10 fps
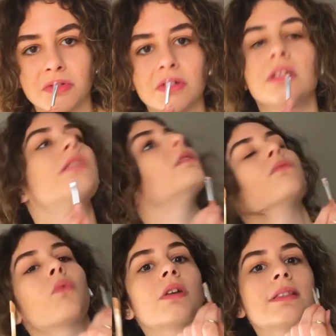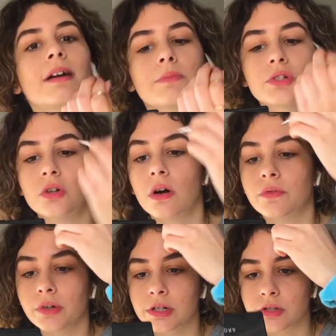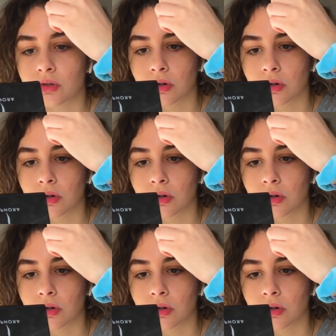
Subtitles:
usually want that much coverage